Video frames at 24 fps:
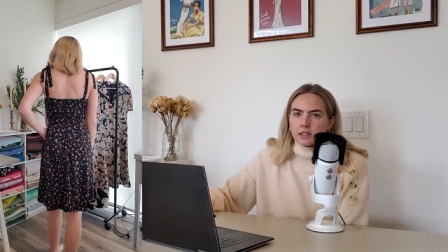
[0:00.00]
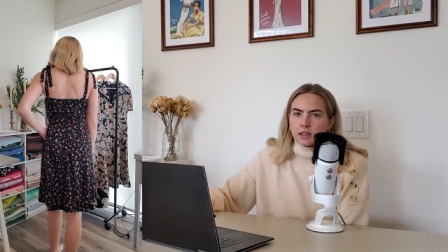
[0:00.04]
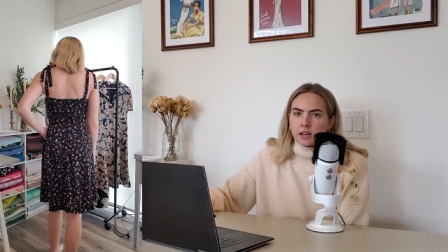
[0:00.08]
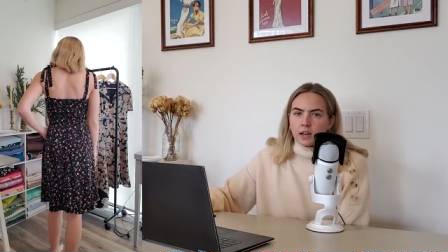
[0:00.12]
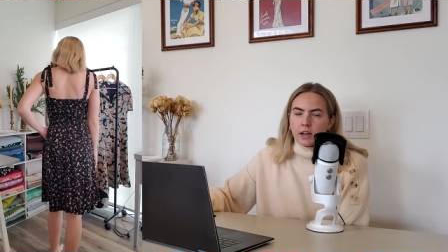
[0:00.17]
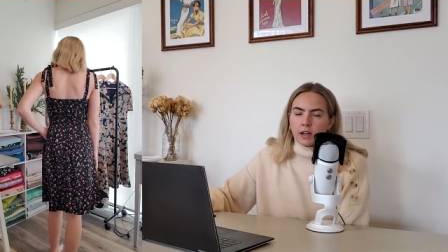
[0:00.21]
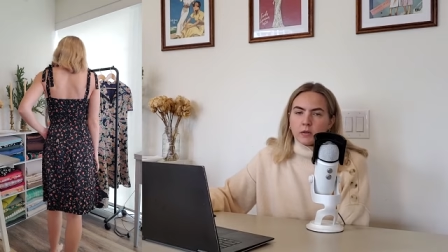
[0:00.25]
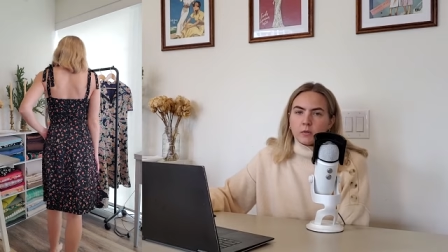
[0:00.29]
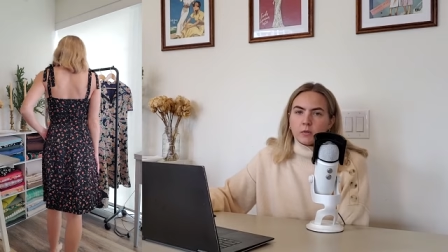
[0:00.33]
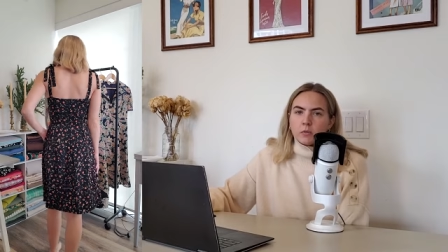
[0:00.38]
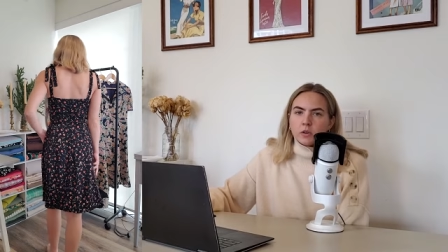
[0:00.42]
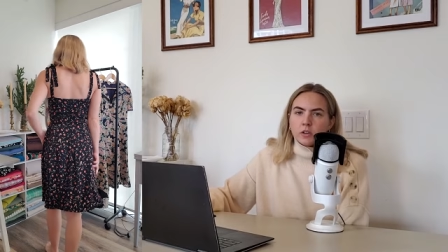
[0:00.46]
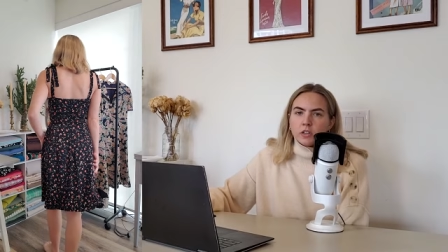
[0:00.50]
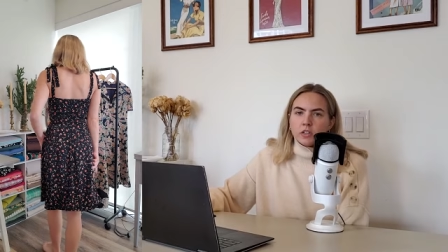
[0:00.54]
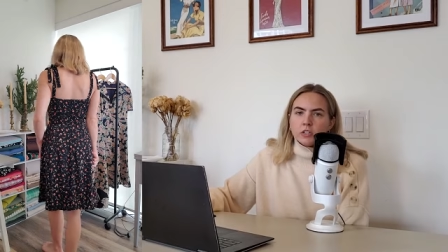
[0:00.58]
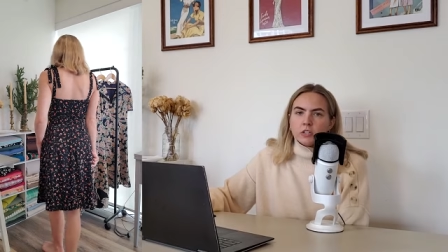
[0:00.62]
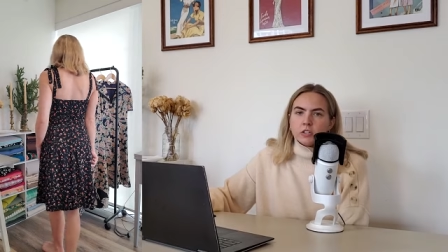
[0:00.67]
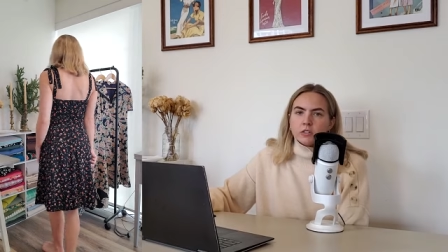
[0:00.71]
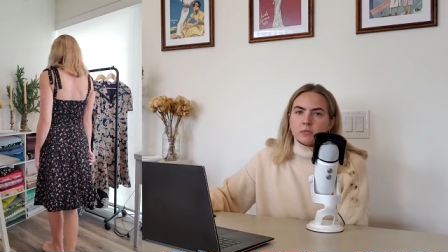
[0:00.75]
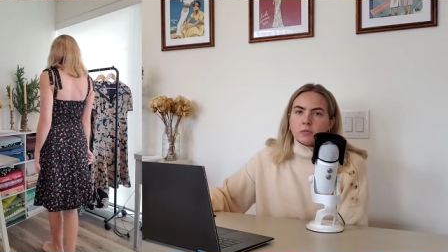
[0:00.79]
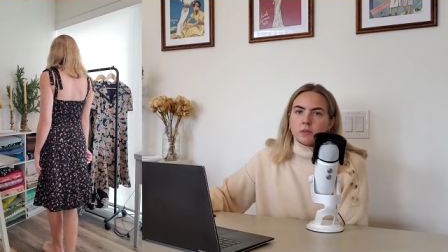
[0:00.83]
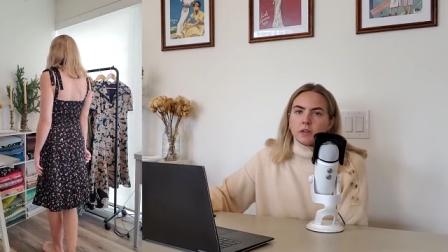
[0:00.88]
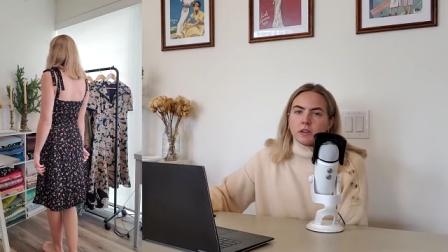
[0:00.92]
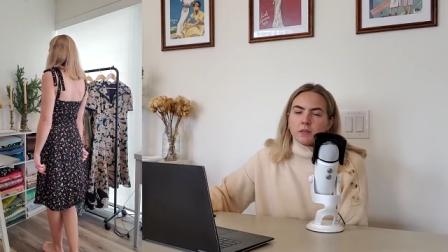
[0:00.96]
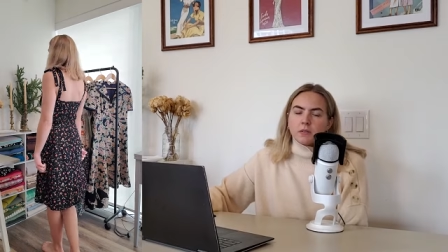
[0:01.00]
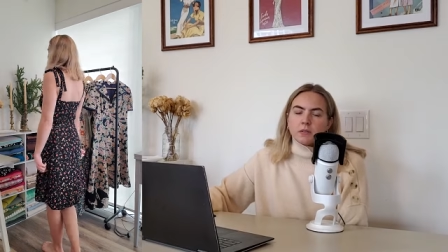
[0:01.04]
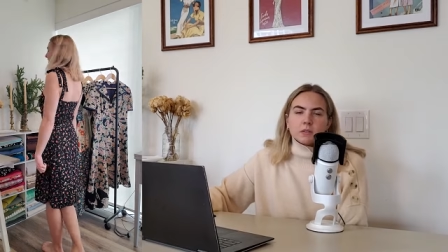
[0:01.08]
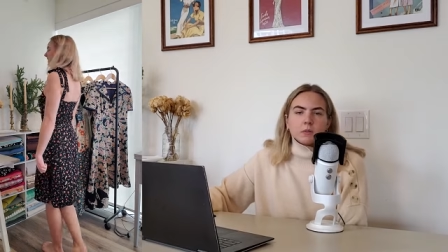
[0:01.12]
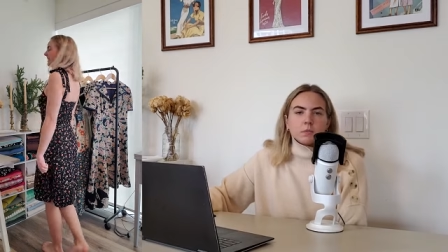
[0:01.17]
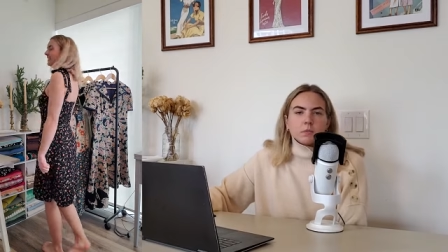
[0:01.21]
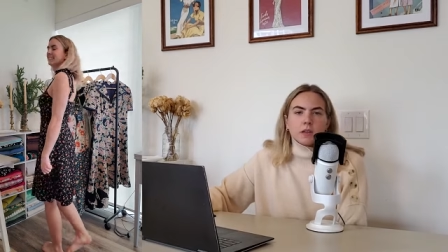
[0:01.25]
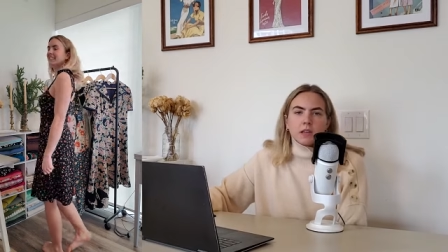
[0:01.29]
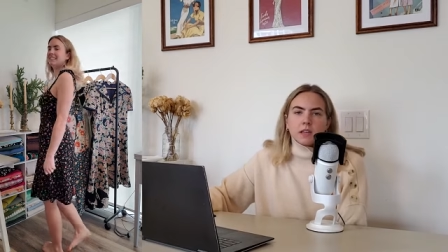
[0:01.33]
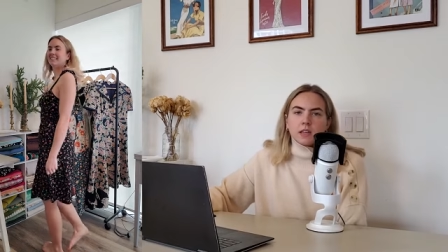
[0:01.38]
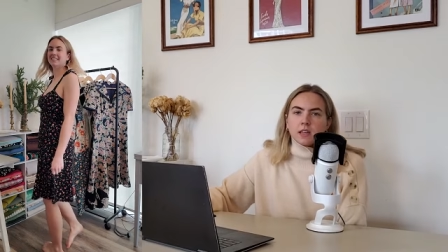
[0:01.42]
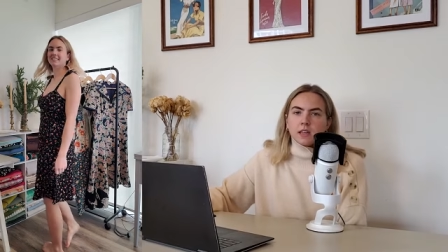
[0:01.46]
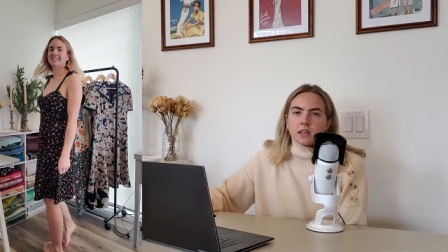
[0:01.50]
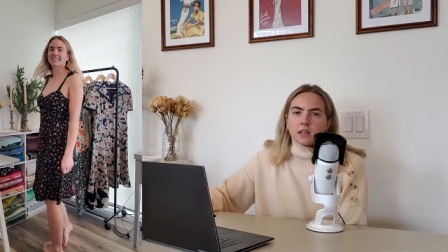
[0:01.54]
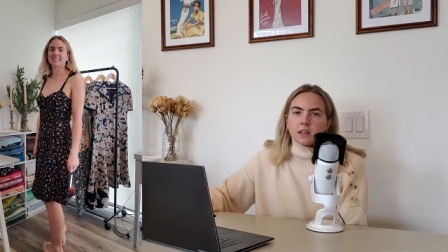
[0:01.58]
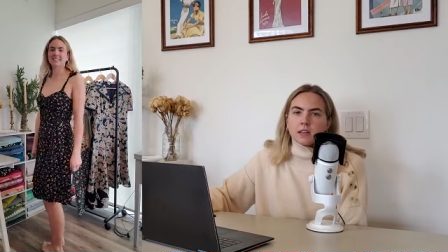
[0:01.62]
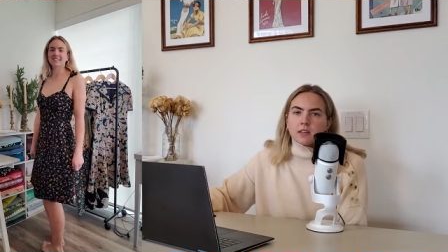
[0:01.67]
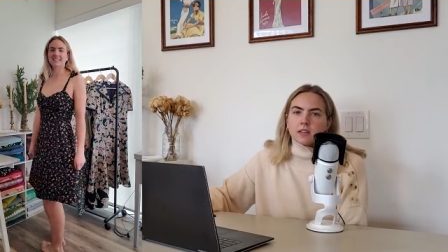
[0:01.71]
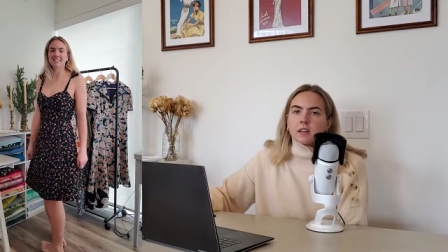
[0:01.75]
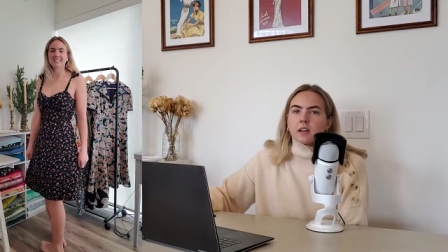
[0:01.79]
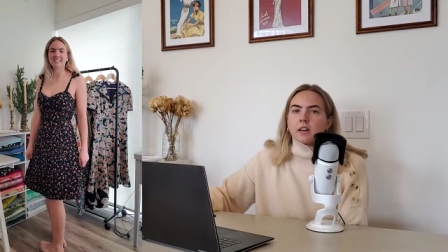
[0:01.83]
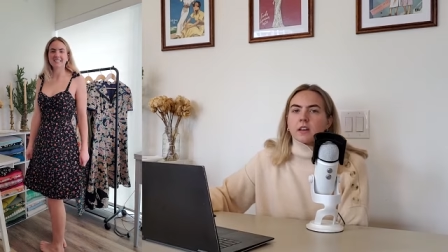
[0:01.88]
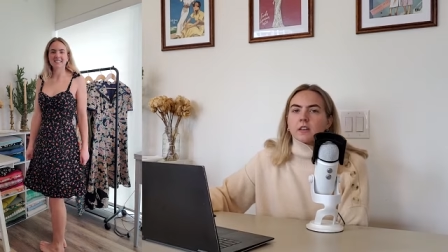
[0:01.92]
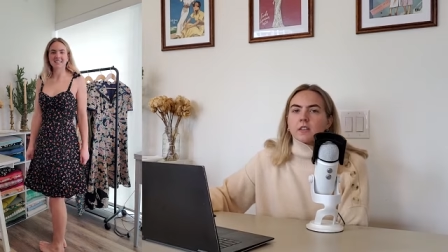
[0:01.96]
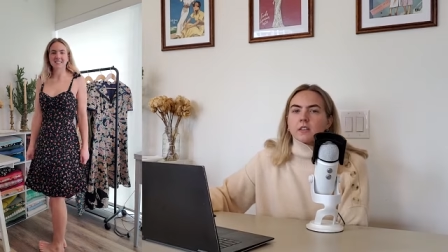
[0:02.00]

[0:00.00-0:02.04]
I wished when I was making it that I